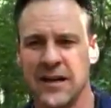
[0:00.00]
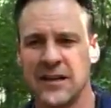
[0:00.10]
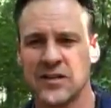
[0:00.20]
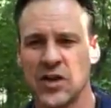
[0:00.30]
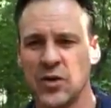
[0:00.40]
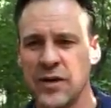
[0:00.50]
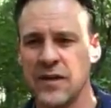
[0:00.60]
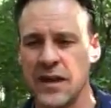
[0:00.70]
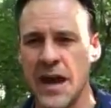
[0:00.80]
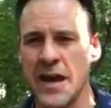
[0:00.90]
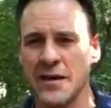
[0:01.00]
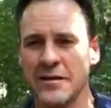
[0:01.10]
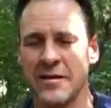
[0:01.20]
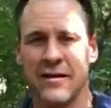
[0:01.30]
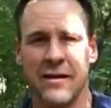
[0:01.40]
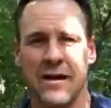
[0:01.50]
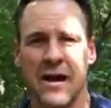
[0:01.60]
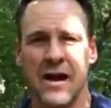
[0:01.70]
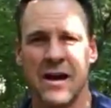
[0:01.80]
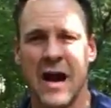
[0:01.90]
And so in the end,
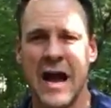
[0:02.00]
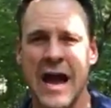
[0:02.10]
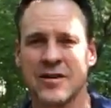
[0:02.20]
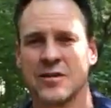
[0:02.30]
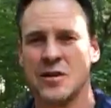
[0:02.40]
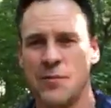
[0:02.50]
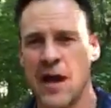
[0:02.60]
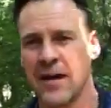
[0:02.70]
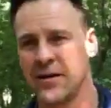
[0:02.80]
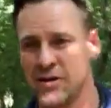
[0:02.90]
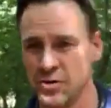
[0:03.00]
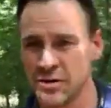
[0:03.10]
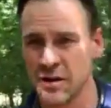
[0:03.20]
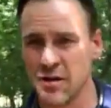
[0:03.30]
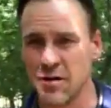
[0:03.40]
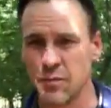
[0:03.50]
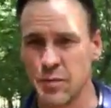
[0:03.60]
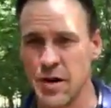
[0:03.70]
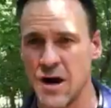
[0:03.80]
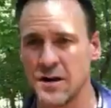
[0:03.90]
I actually abandoned using our own
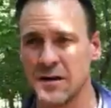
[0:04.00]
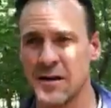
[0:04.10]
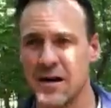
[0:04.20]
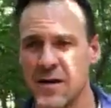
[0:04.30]
product